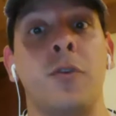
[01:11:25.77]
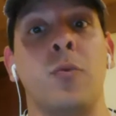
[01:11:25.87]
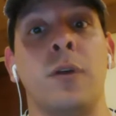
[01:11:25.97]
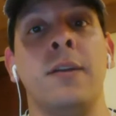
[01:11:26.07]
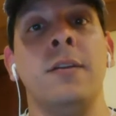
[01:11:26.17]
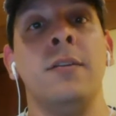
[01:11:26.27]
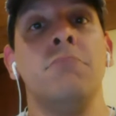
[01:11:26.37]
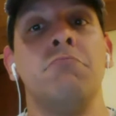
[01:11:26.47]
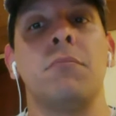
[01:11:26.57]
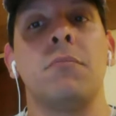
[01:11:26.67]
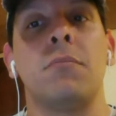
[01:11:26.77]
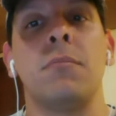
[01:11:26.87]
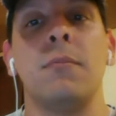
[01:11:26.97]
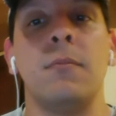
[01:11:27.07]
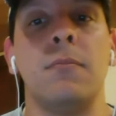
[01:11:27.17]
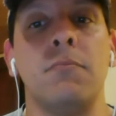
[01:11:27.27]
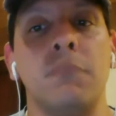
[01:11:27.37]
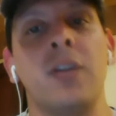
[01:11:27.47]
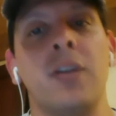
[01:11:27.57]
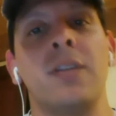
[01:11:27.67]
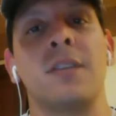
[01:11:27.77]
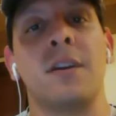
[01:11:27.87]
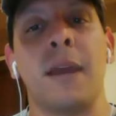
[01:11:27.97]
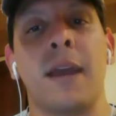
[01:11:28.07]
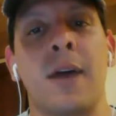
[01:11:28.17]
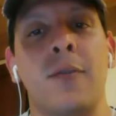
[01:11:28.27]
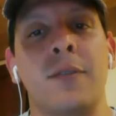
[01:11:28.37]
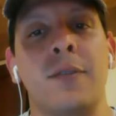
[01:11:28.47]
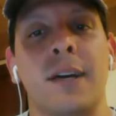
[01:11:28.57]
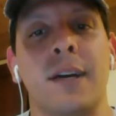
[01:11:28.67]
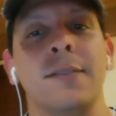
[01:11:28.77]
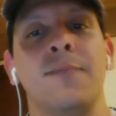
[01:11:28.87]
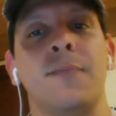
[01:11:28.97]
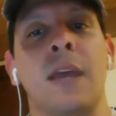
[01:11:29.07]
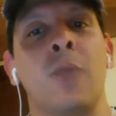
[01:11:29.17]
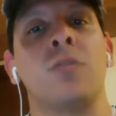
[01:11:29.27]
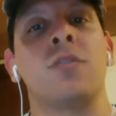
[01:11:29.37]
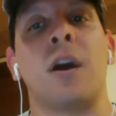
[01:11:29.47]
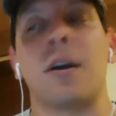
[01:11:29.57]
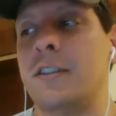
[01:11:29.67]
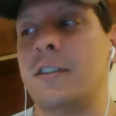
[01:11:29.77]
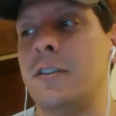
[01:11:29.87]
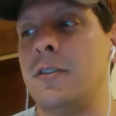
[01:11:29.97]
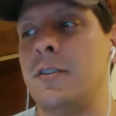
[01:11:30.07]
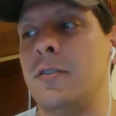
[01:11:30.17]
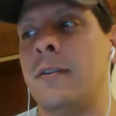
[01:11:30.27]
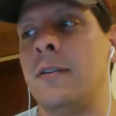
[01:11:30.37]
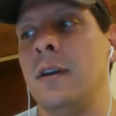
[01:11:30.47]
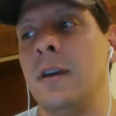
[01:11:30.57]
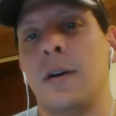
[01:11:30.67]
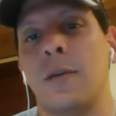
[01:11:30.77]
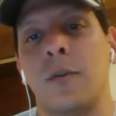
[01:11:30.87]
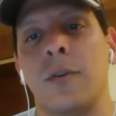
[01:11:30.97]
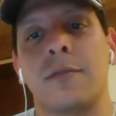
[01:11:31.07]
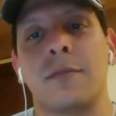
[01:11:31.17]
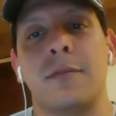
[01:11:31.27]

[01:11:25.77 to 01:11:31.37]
win, you get to come hang out with us, and we'll talk to you, and we'll